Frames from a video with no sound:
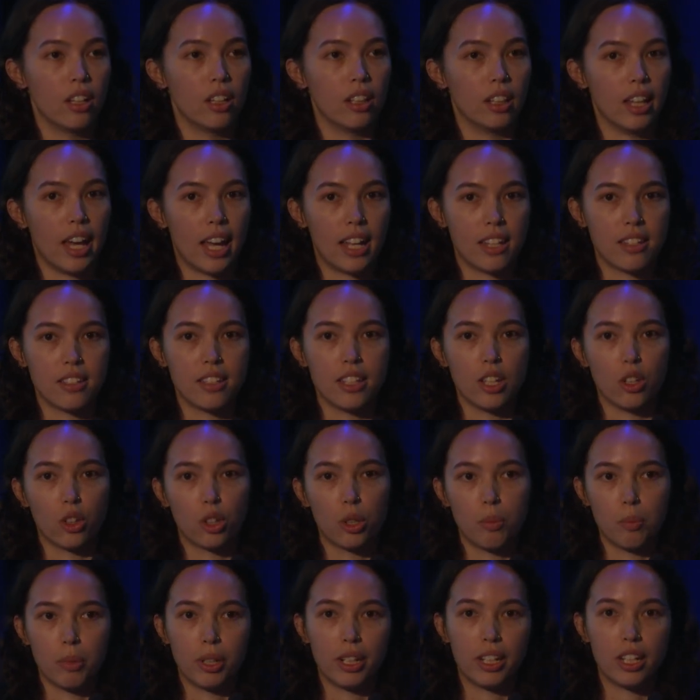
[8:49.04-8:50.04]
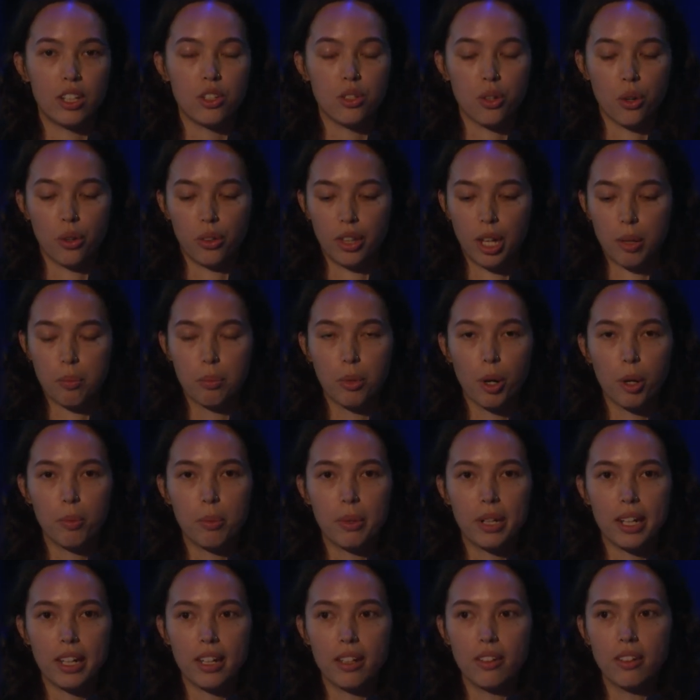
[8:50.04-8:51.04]
land snail communities on their
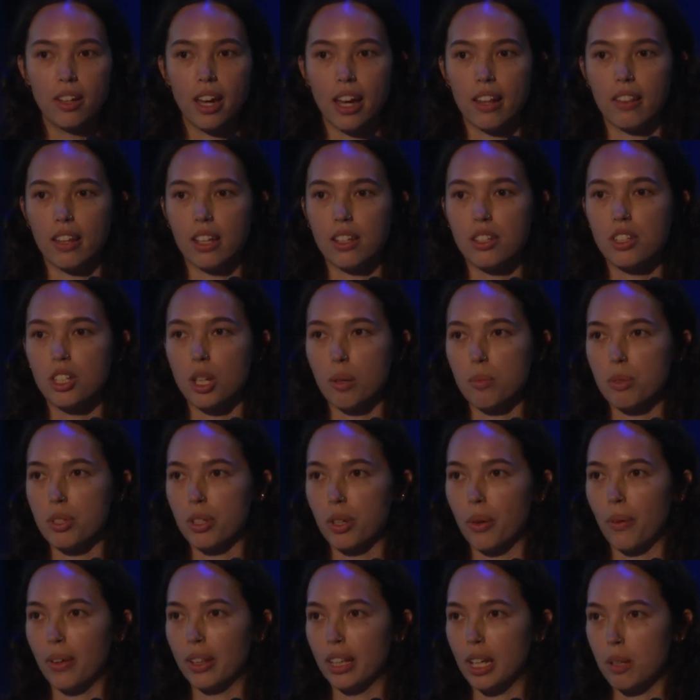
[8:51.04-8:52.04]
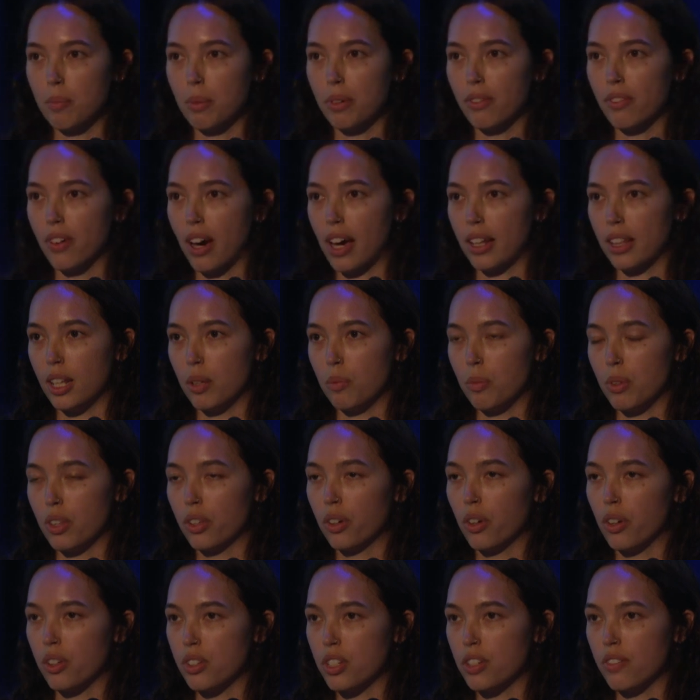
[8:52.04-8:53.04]
property, and then subsequently provide them with
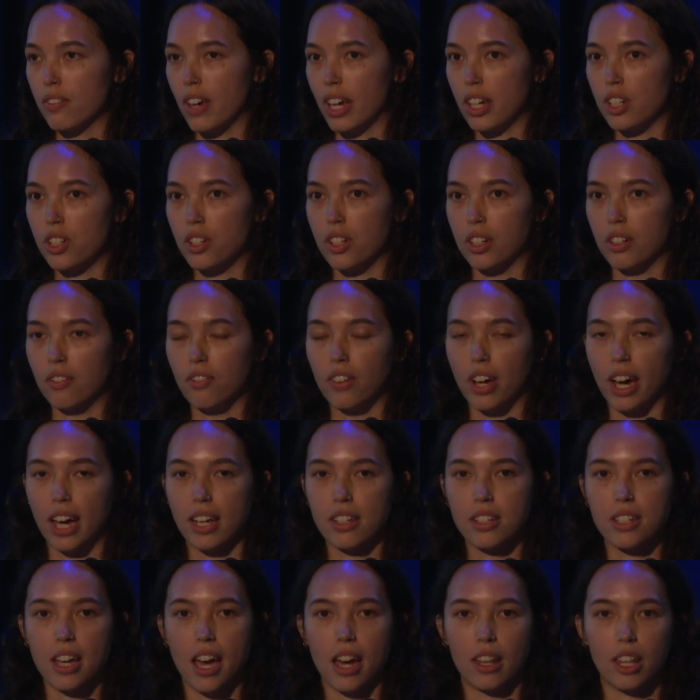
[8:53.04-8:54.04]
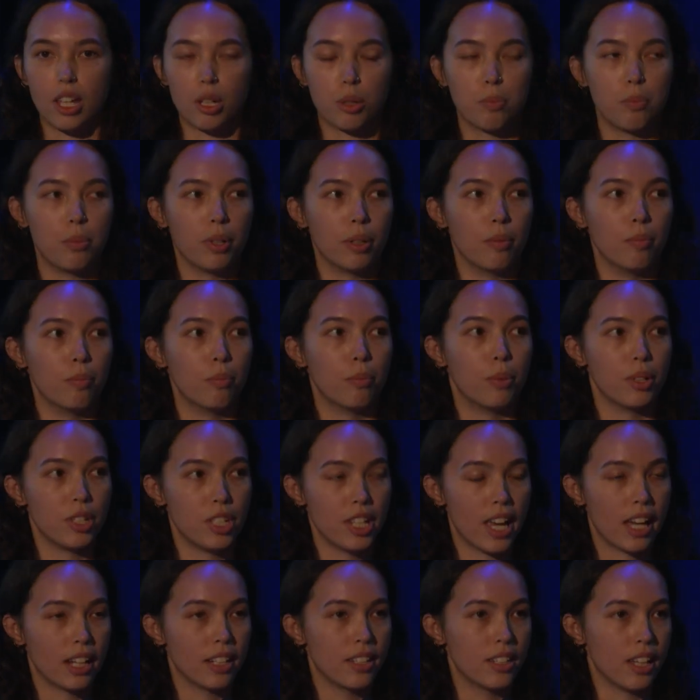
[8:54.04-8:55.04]
conservation advice, how they can
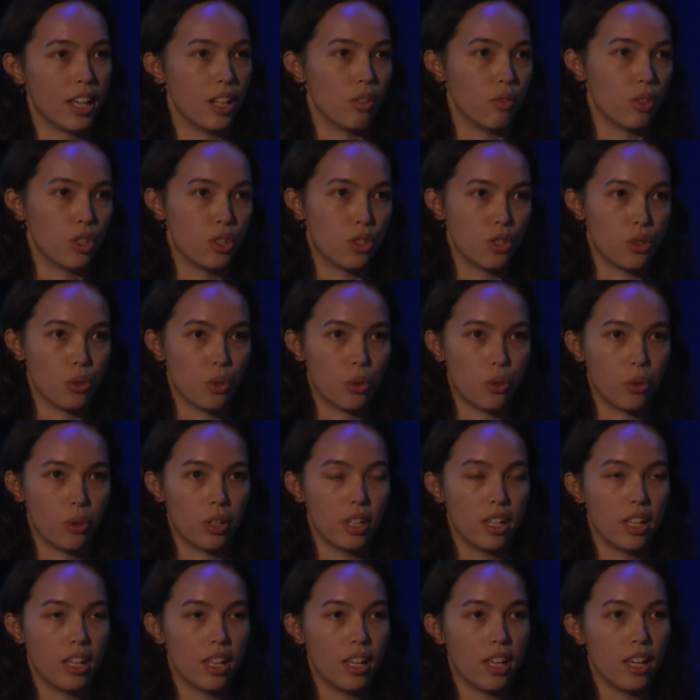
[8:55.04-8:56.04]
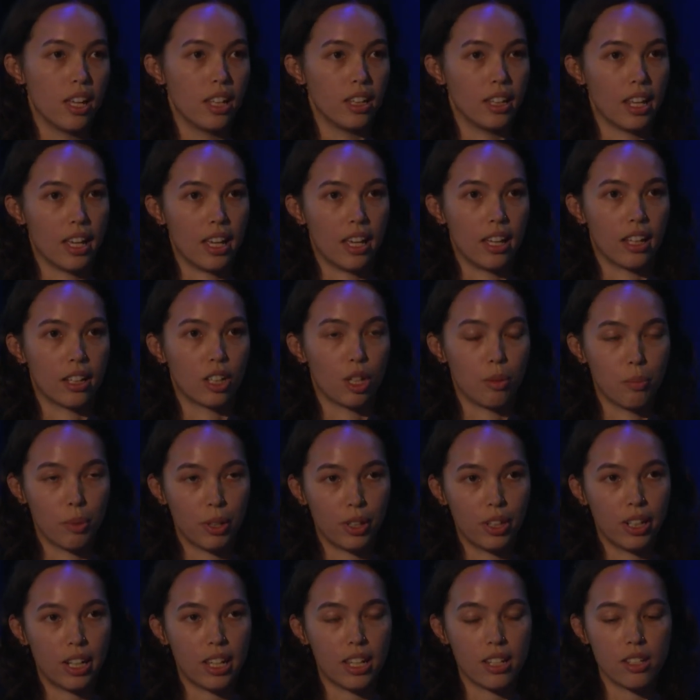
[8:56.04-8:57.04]
protect and restore their
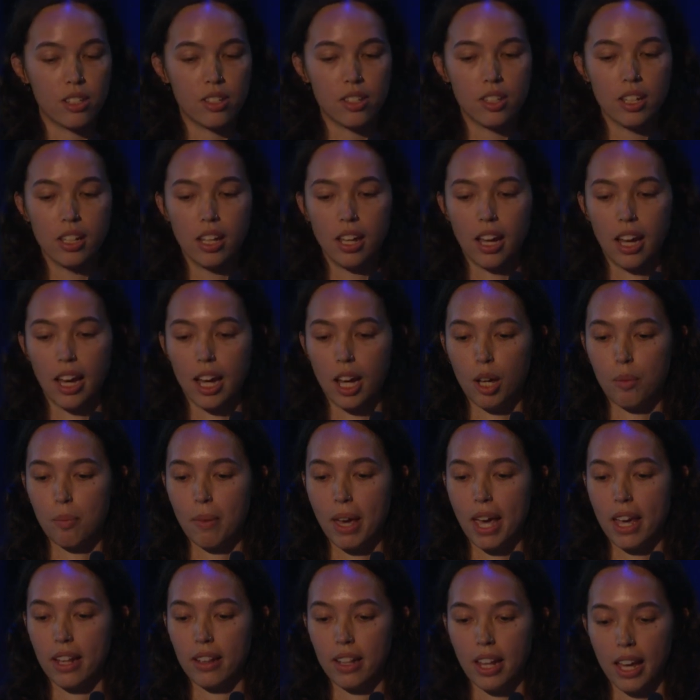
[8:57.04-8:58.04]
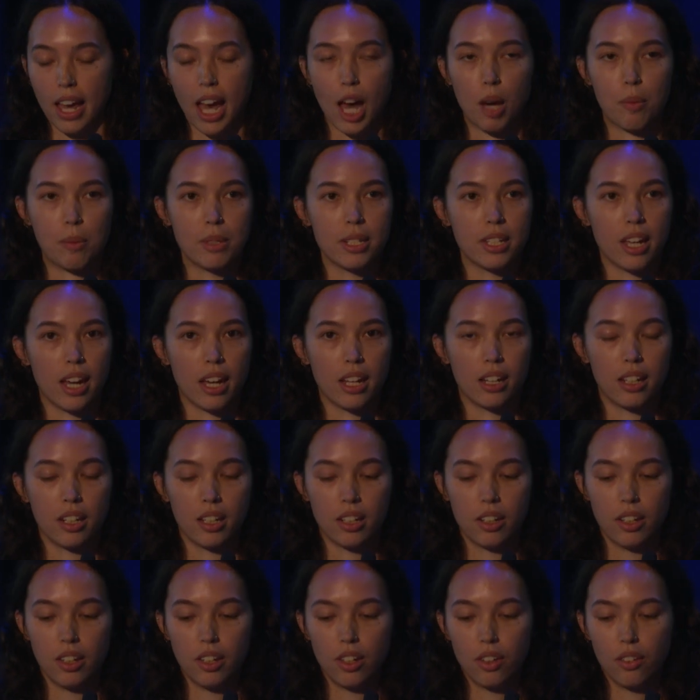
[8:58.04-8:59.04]
communities and their habitat
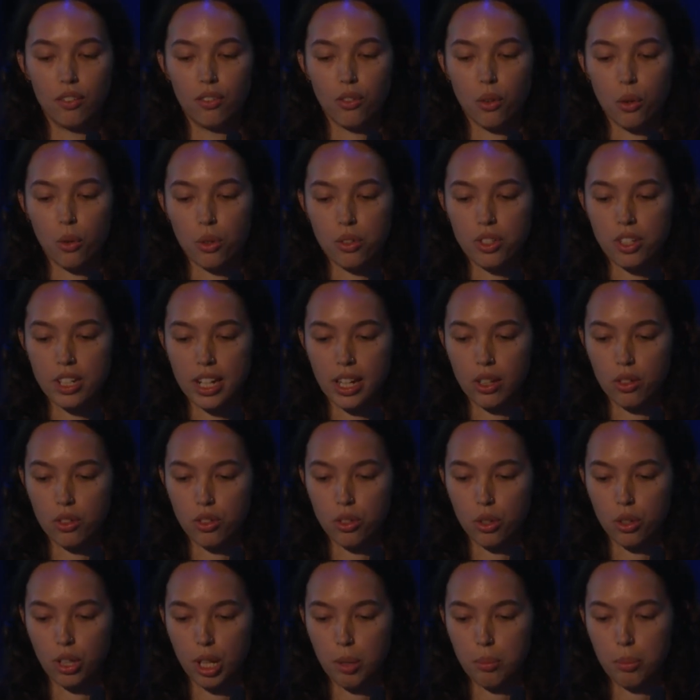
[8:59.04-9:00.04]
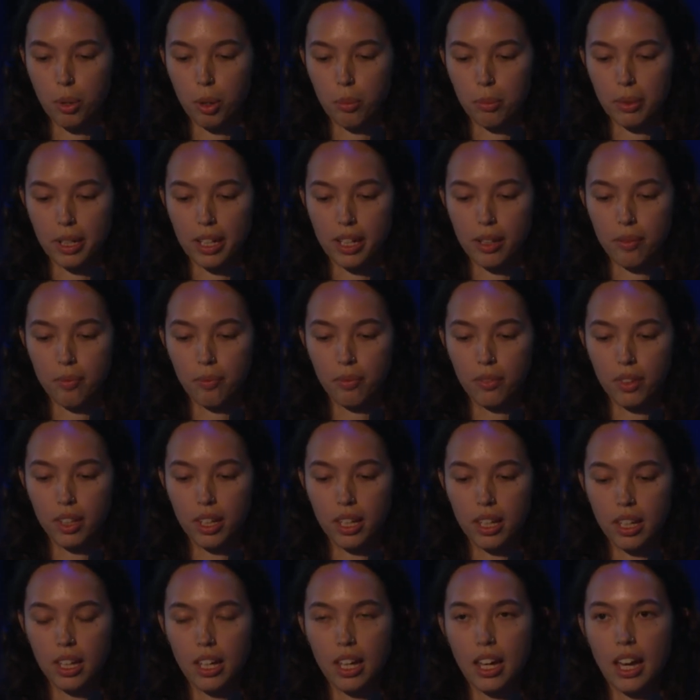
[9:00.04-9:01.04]
for snails on their property.
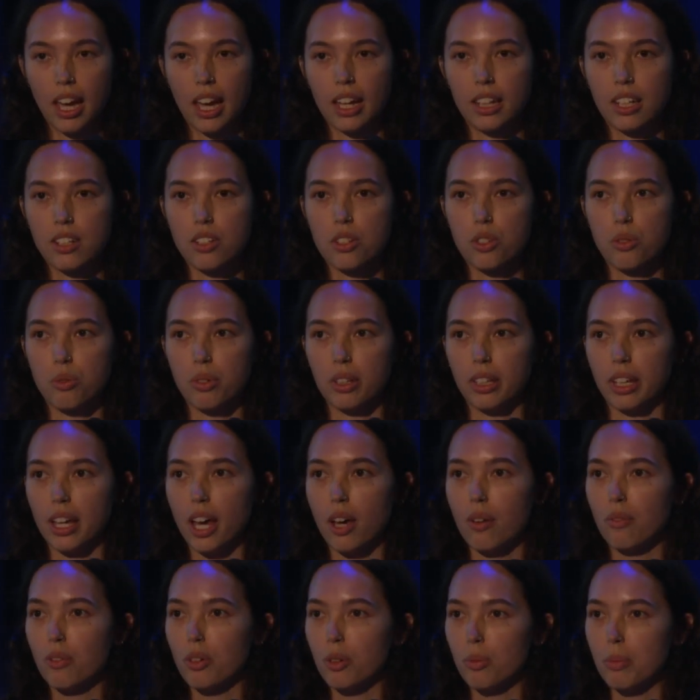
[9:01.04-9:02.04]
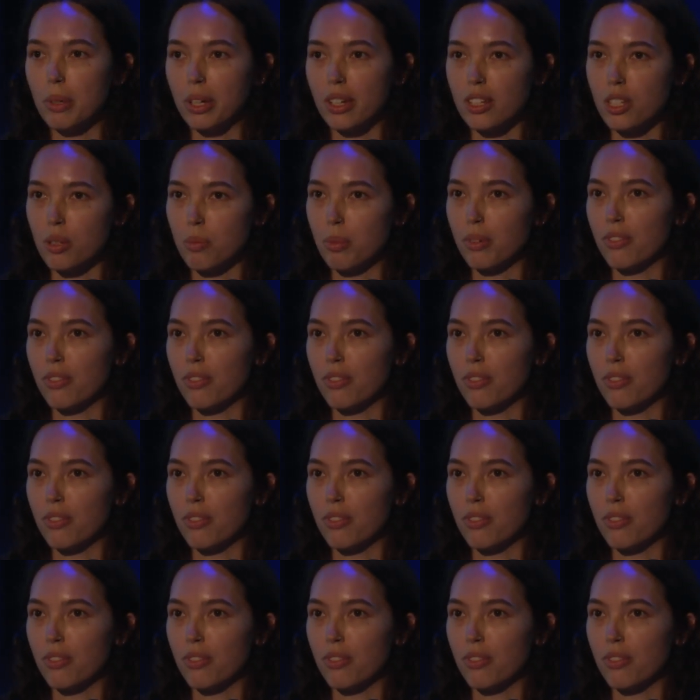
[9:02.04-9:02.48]
And this is really helpful because it